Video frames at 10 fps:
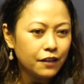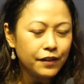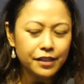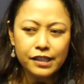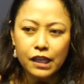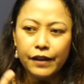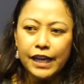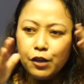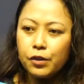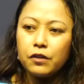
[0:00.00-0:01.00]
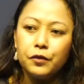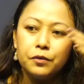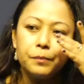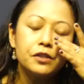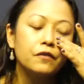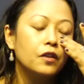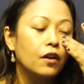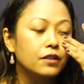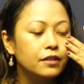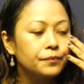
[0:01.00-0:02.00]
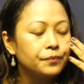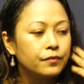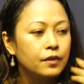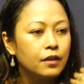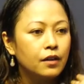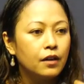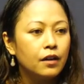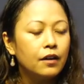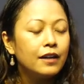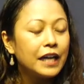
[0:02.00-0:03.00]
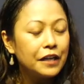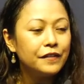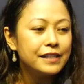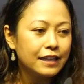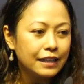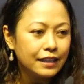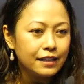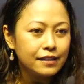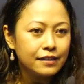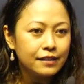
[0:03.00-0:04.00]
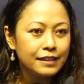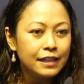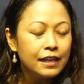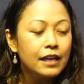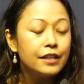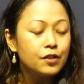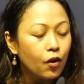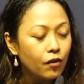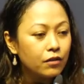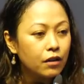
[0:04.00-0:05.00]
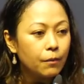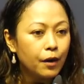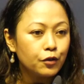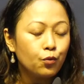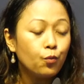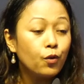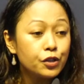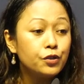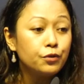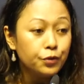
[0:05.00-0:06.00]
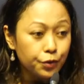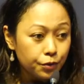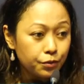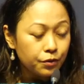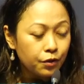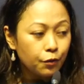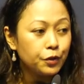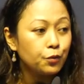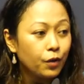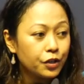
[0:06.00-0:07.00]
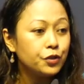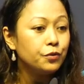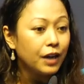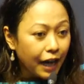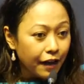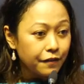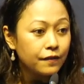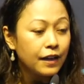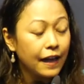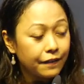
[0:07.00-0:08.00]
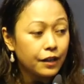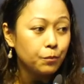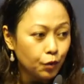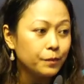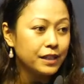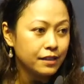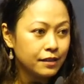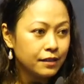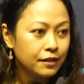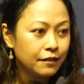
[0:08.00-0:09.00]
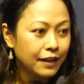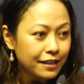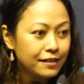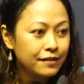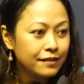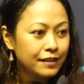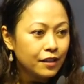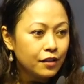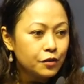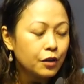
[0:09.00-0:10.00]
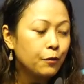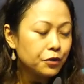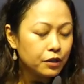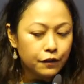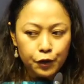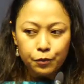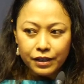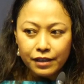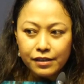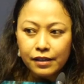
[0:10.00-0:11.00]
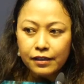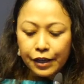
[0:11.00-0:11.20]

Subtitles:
If I just gave any one of you a piece of cloth, life is like that. It's all about what you do with what you have at that moment, right? So I want to leave you with this.